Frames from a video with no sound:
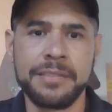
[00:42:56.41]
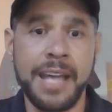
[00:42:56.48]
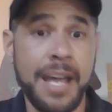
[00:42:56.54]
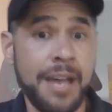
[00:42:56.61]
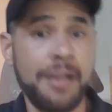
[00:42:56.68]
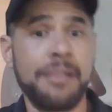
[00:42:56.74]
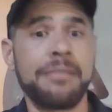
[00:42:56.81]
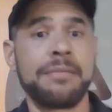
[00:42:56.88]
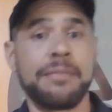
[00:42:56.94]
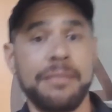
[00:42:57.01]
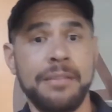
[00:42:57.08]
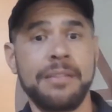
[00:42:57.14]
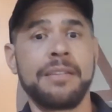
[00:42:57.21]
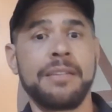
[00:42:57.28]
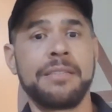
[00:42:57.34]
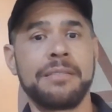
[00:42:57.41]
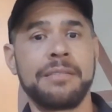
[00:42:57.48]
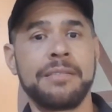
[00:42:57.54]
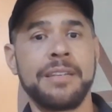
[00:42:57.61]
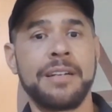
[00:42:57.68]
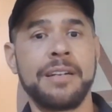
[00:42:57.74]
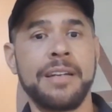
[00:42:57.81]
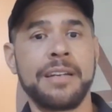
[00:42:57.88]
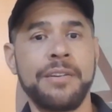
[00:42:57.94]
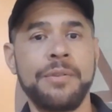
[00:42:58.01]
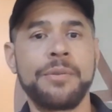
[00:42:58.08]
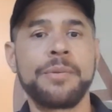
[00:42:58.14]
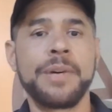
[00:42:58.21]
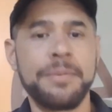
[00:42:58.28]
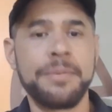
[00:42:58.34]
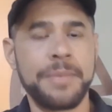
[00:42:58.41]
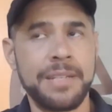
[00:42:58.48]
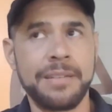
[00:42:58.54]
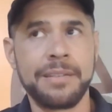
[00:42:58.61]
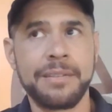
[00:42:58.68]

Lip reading: now they're like, oh, wait a minute.